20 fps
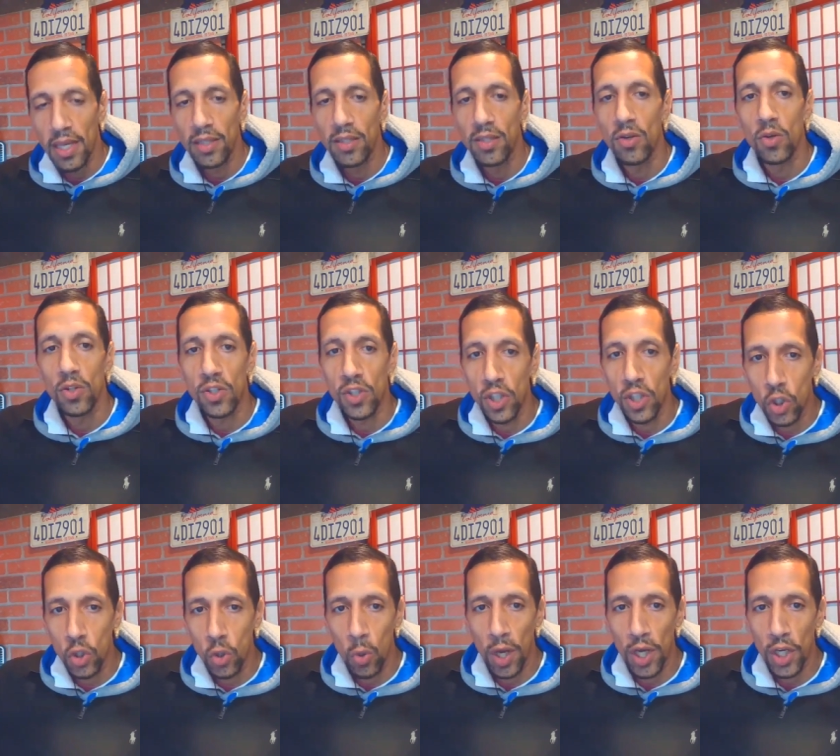to a
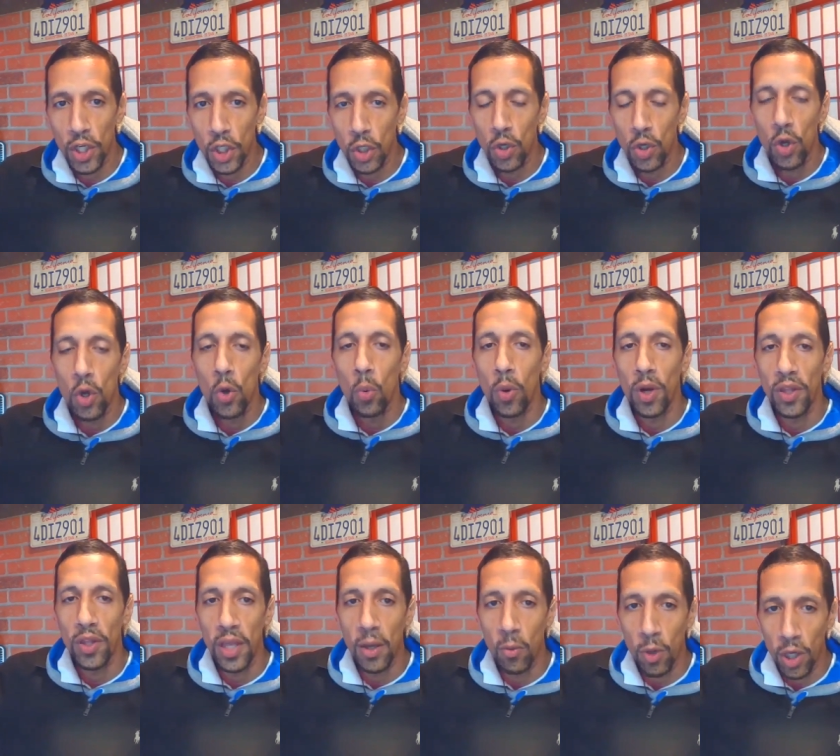situation where
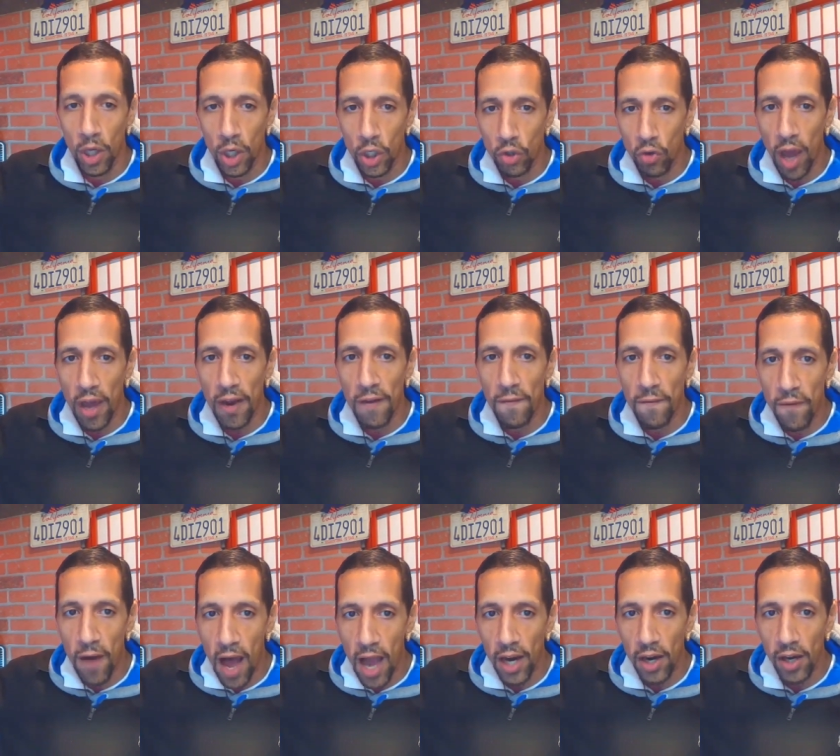they were going to try to
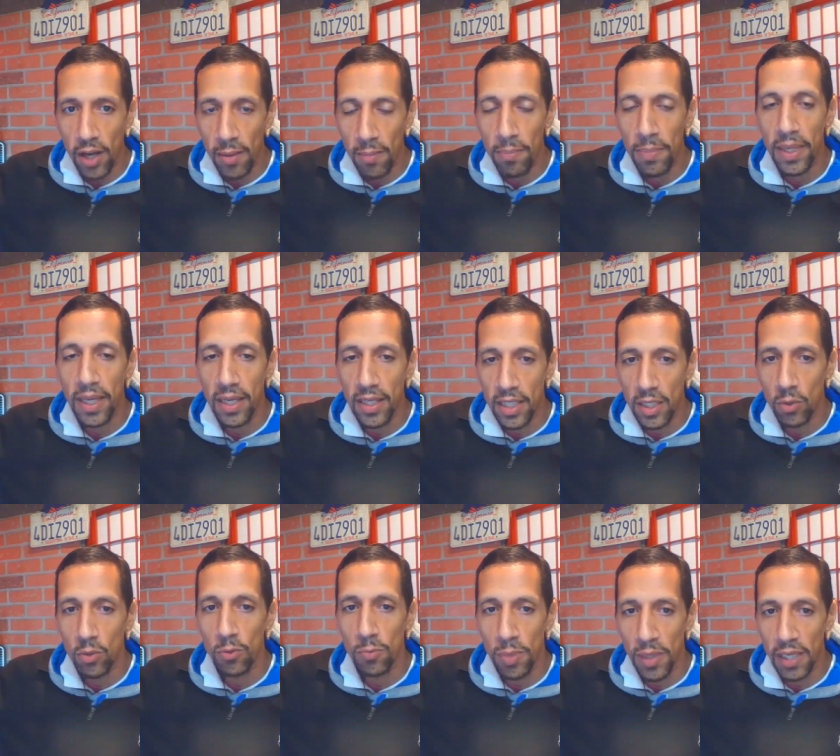fire him because he
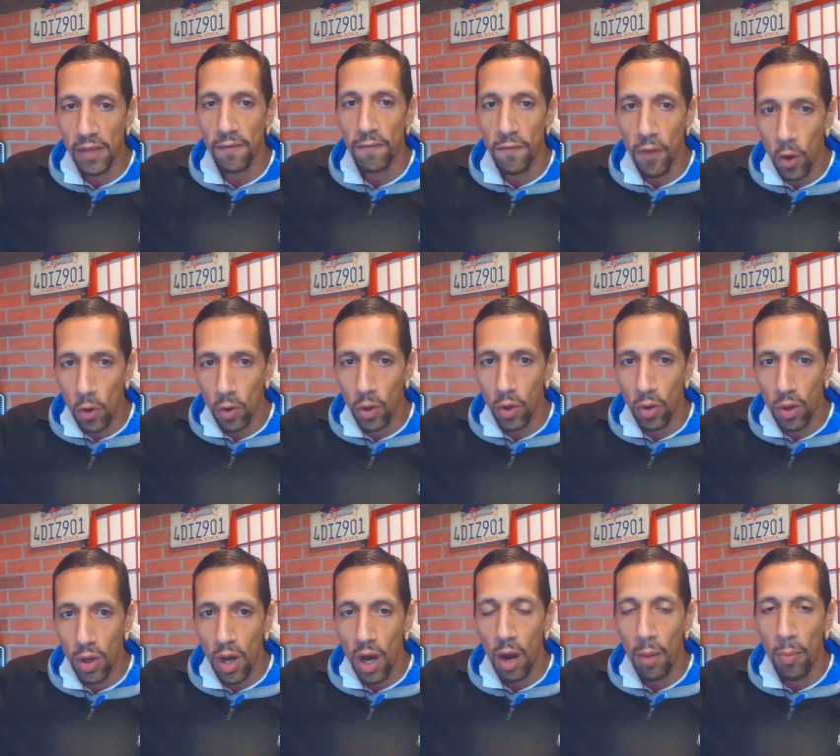was being vocal
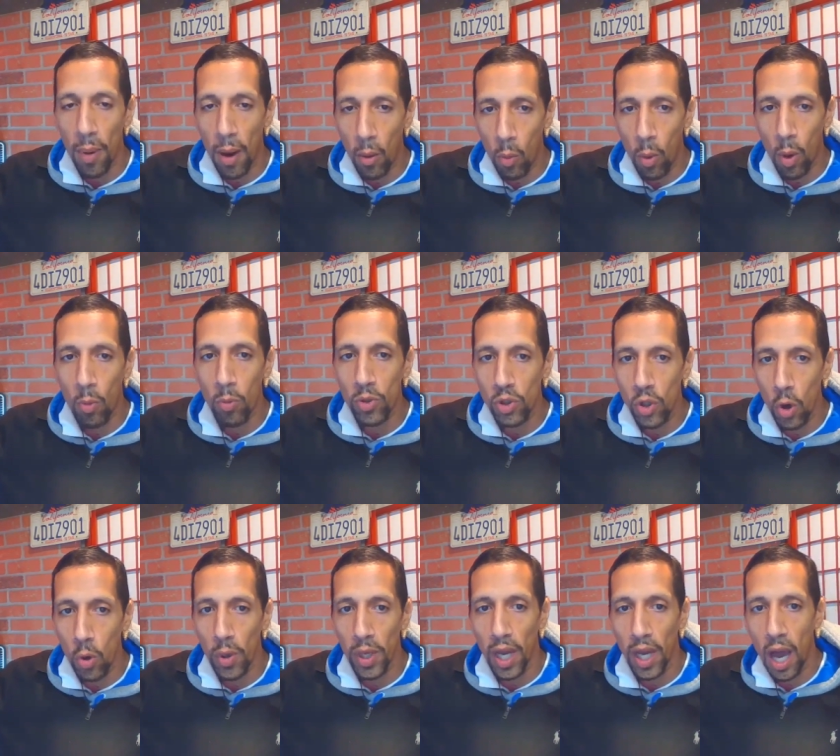about what was
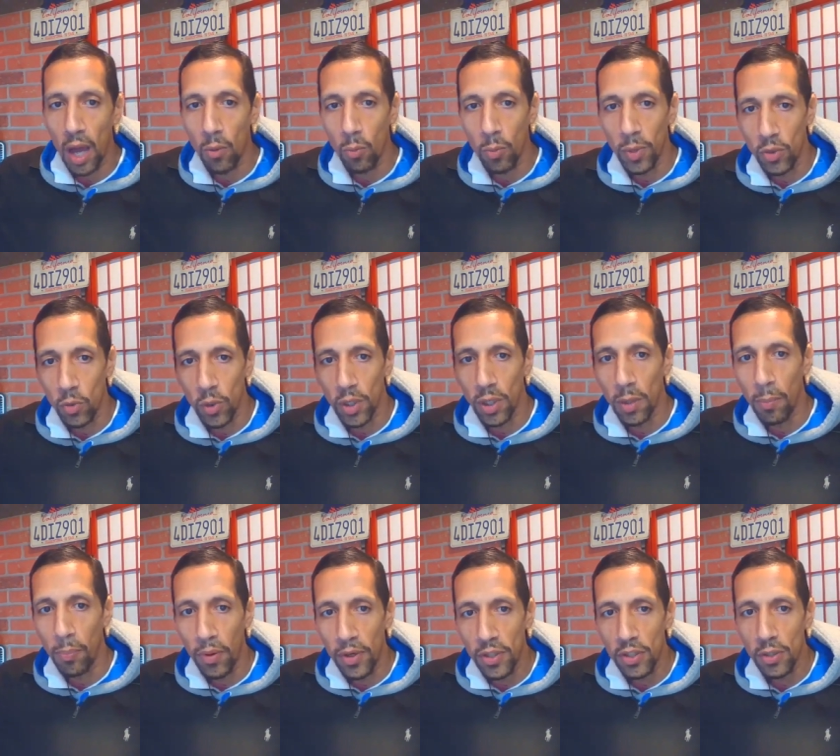going on between a
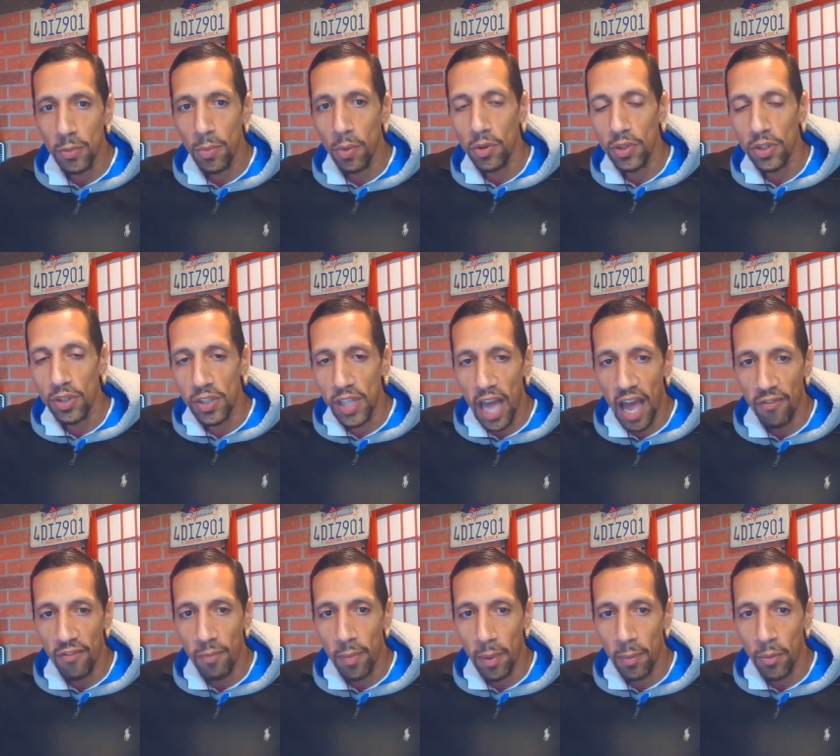principal and
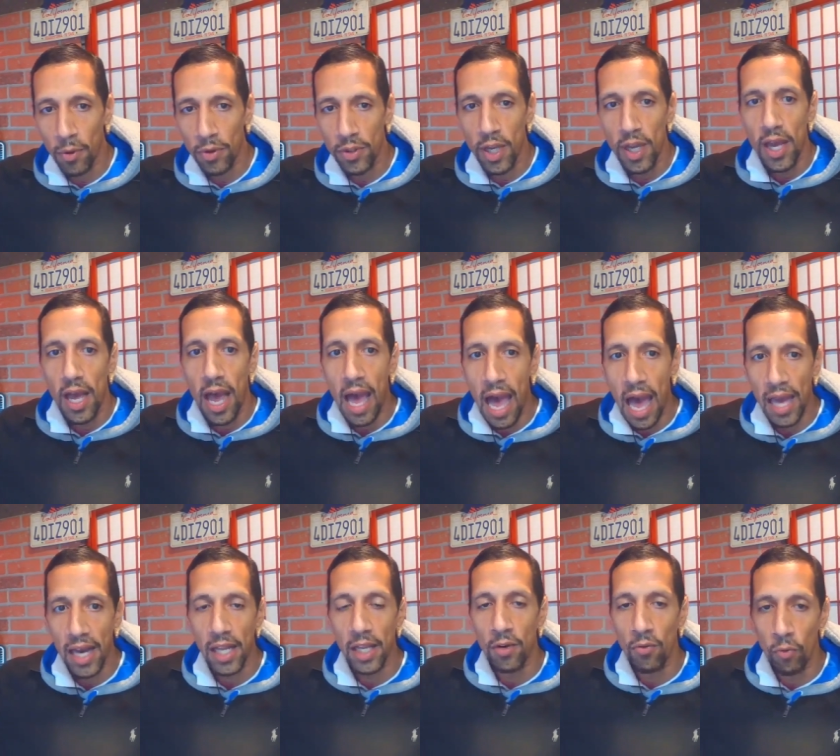staff members
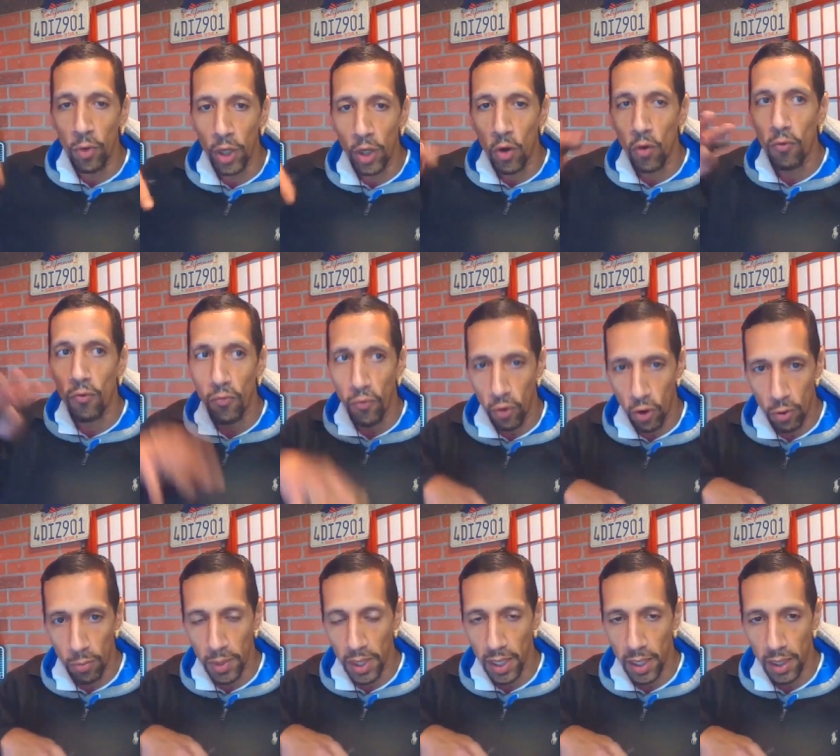at Enrico
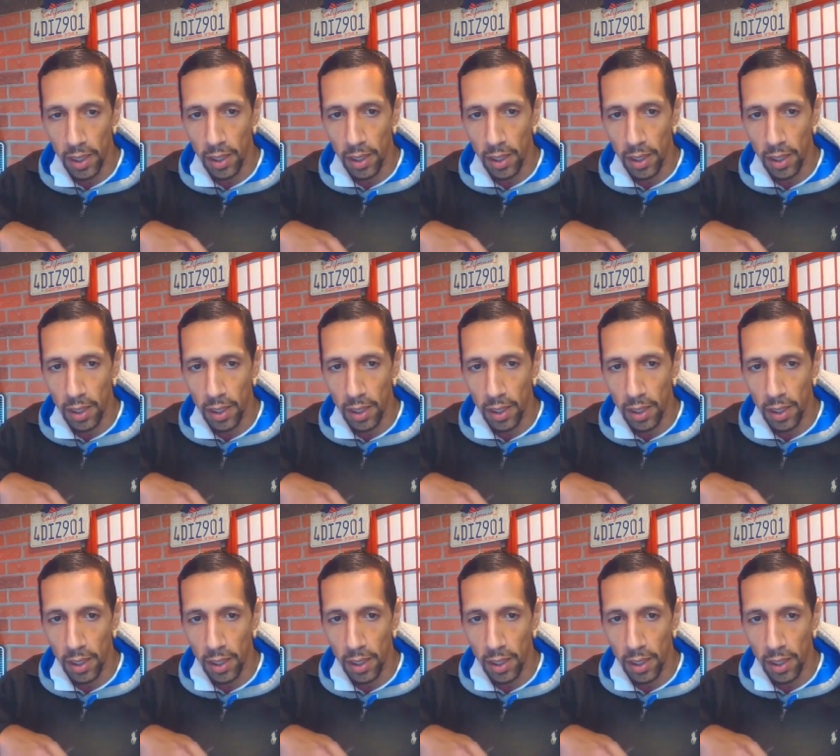Fermi.